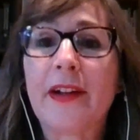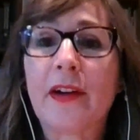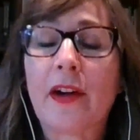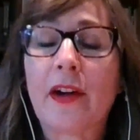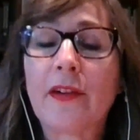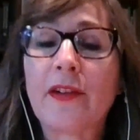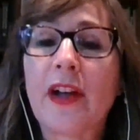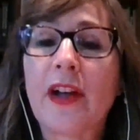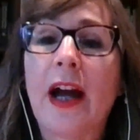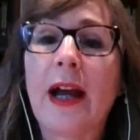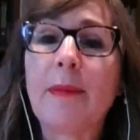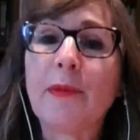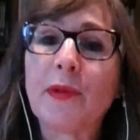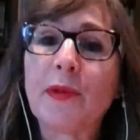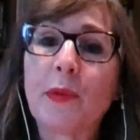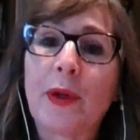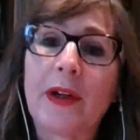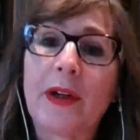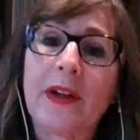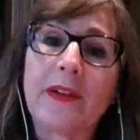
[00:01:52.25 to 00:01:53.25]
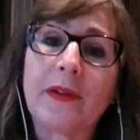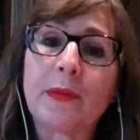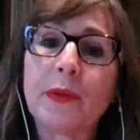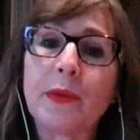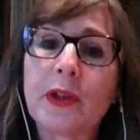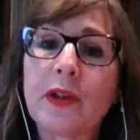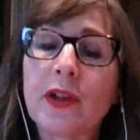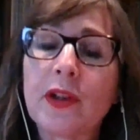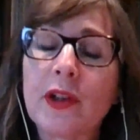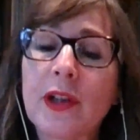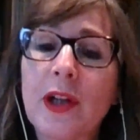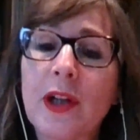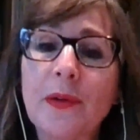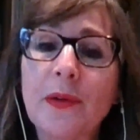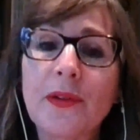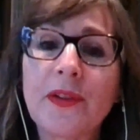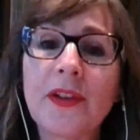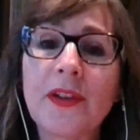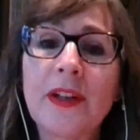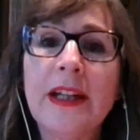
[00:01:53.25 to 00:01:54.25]
There are times where it's real
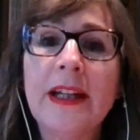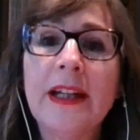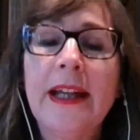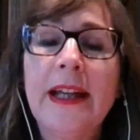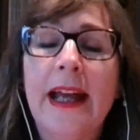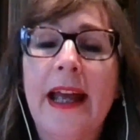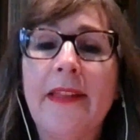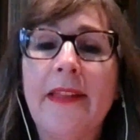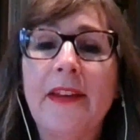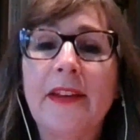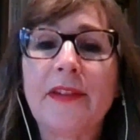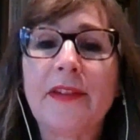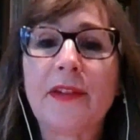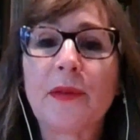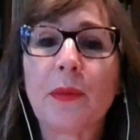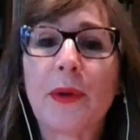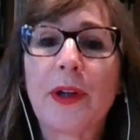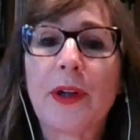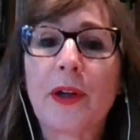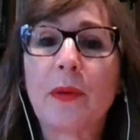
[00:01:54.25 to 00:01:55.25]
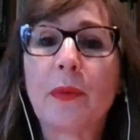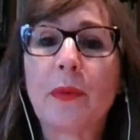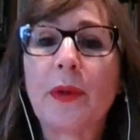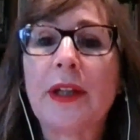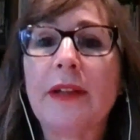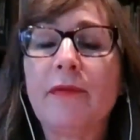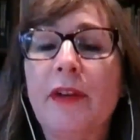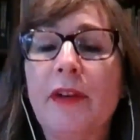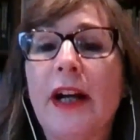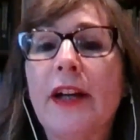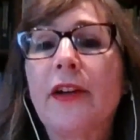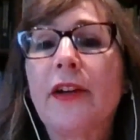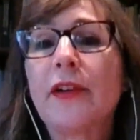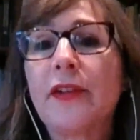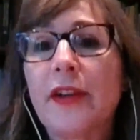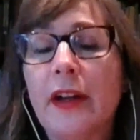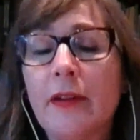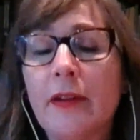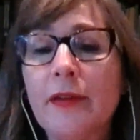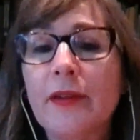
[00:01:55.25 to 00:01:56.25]
close, and this is where we find
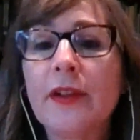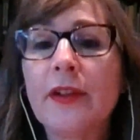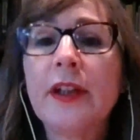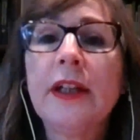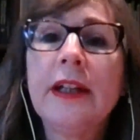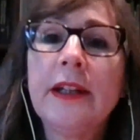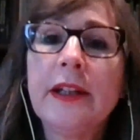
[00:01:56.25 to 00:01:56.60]
ourselves,